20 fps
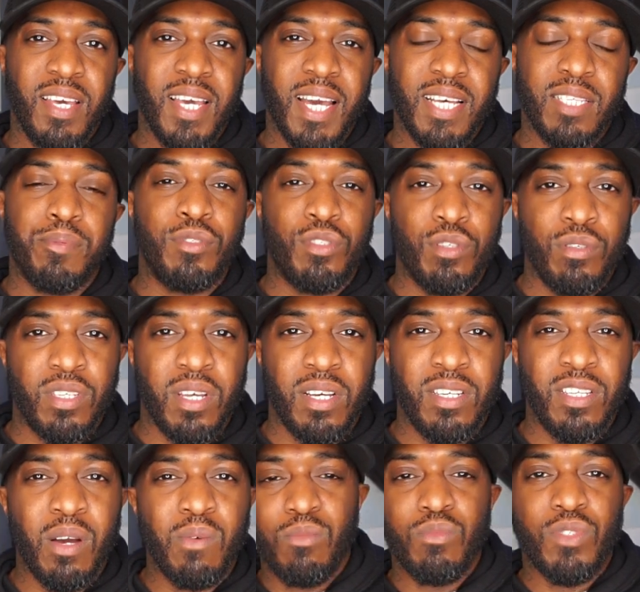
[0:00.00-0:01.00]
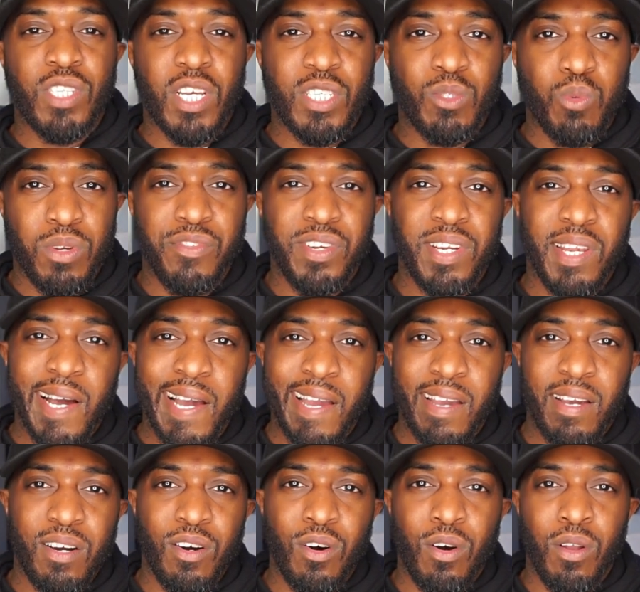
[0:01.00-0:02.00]
as a producer, you don't just want to
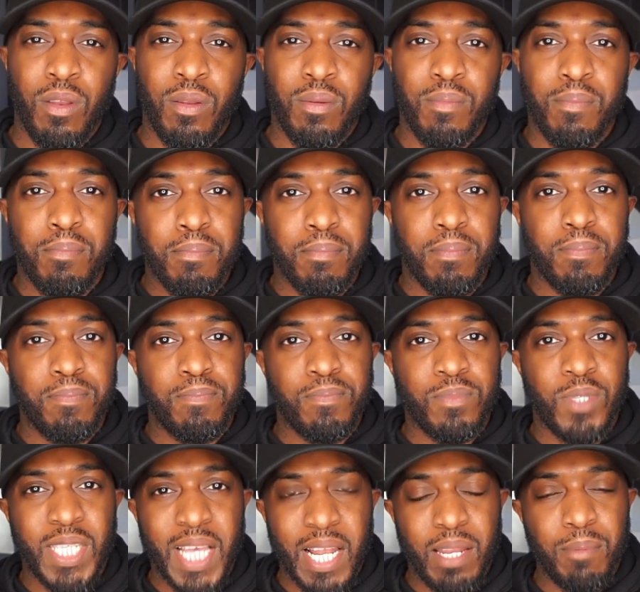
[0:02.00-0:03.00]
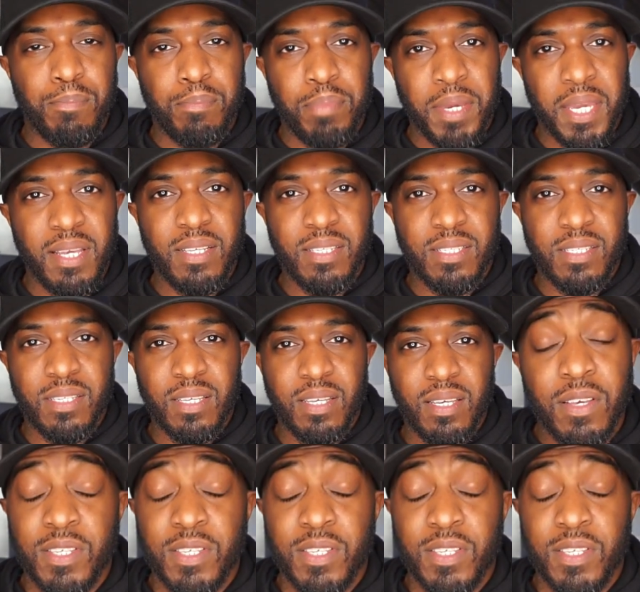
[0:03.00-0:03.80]
rely on selling beats.